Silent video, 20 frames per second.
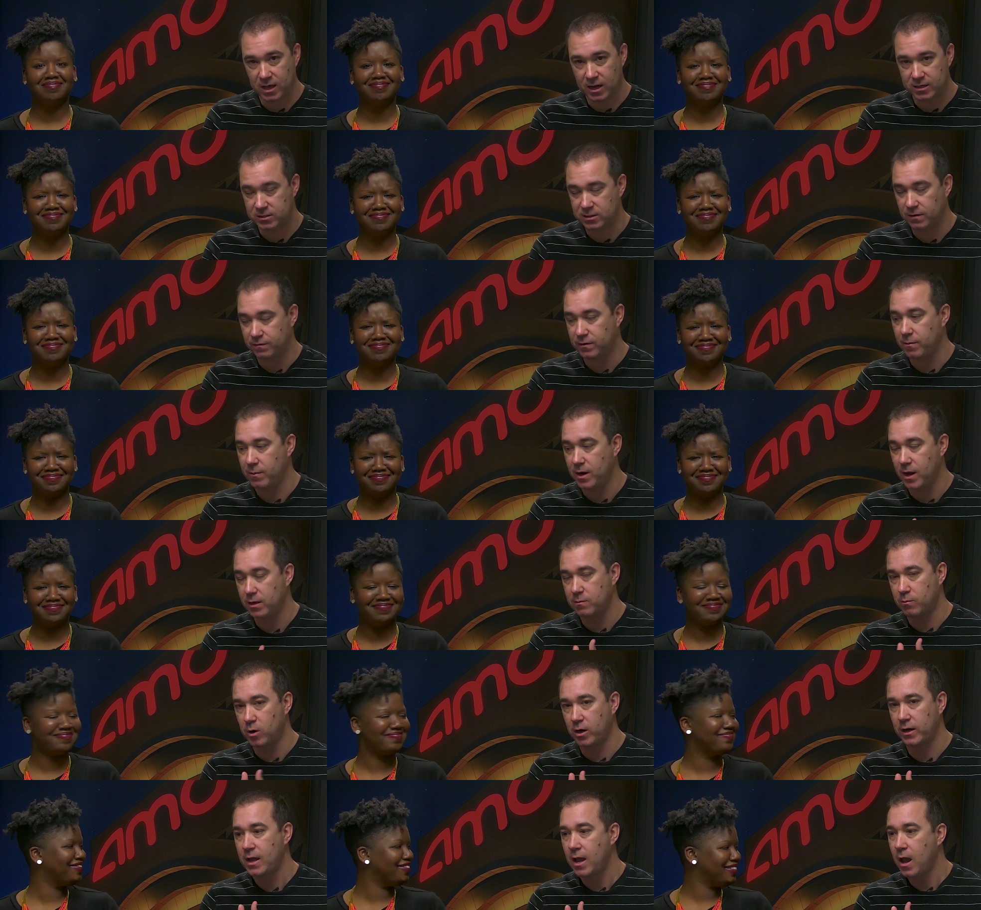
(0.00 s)
Speaker 1: a lot of stuff coming out
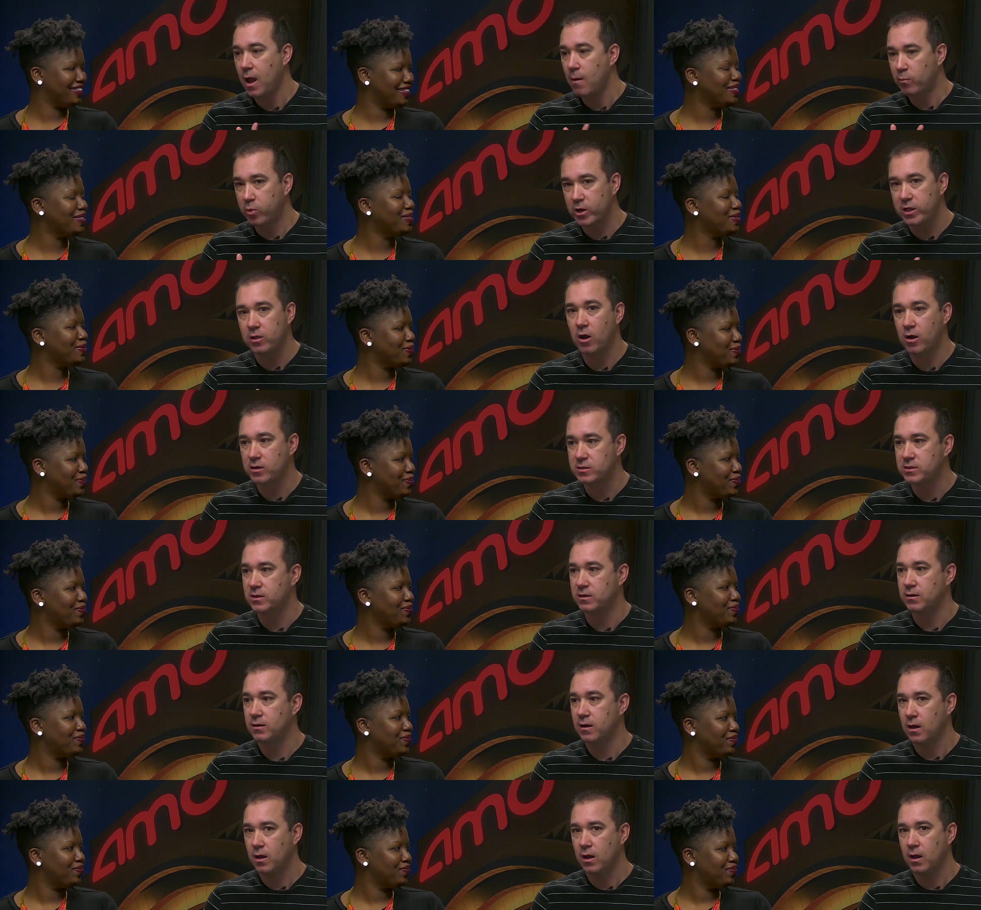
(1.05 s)
the market. Brie
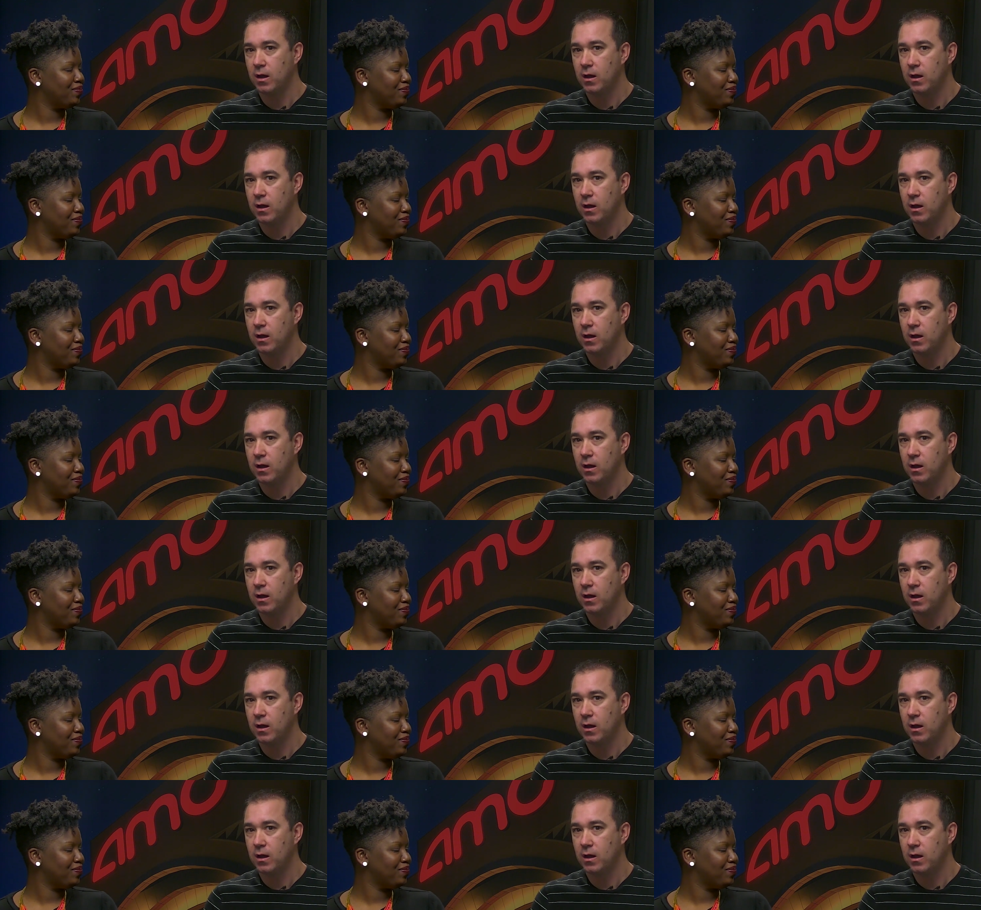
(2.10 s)
Larson